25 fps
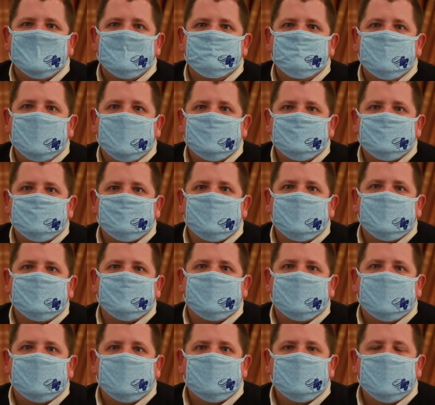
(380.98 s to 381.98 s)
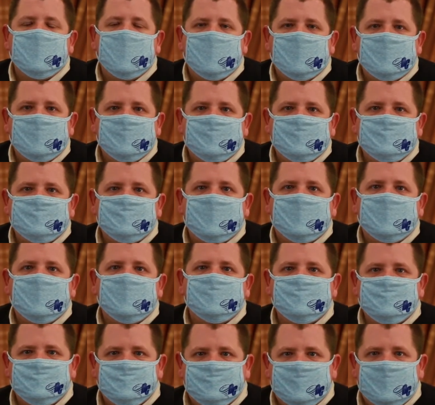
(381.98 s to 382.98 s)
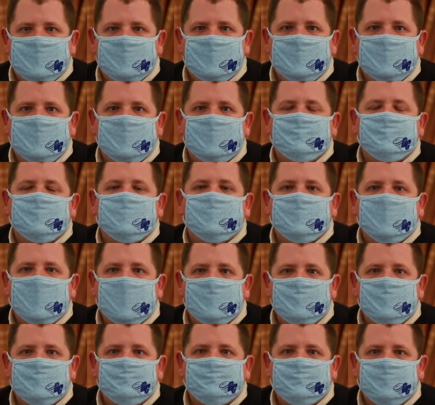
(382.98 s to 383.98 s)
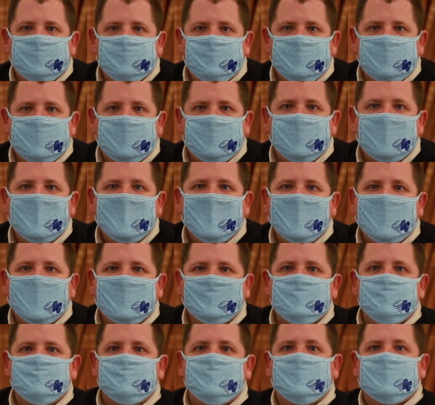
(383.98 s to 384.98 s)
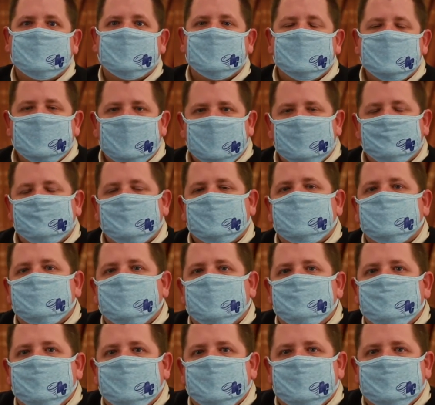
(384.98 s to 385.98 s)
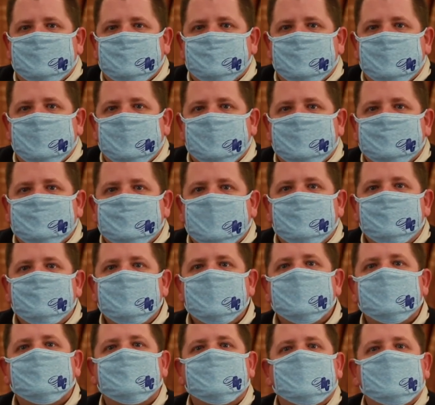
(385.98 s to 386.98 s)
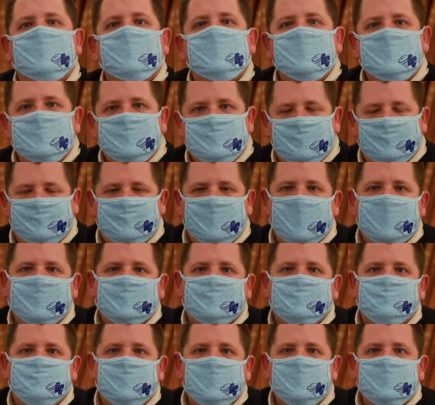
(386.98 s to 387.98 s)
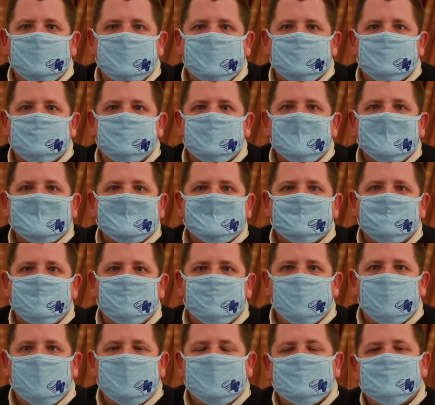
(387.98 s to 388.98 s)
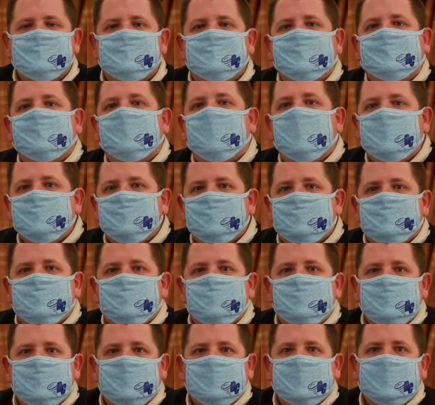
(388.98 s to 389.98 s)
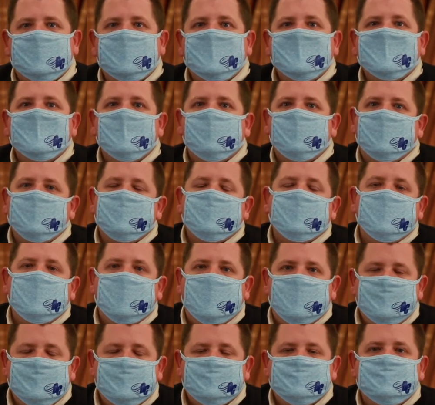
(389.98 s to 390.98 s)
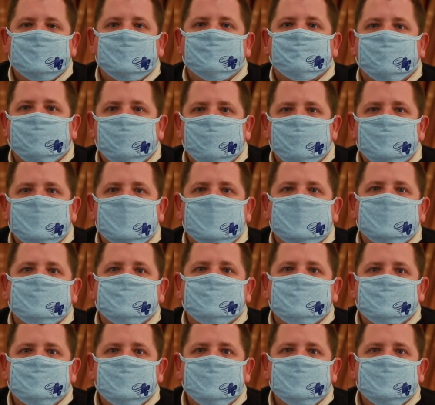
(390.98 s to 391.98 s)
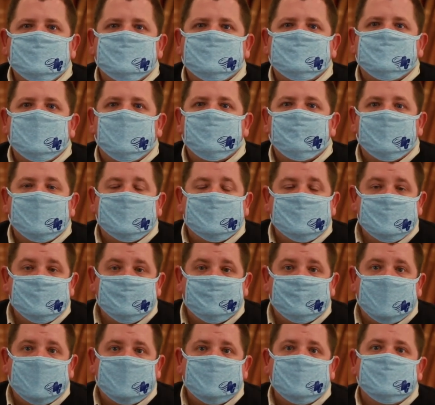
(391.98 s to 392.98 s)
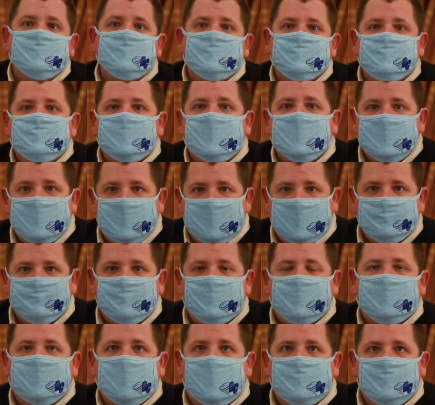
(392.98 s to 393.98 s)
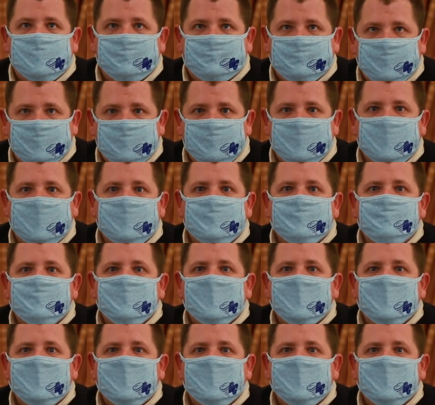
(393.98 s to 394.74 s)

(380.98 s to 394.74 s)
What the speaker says: measuring their knowledge and understanding of collaborative learning at the beginning of a QEP experience and then at the end of that experience so that we can see longitudinally whether or not there's an improvement in a student's self-identified understanding of collaborative learning.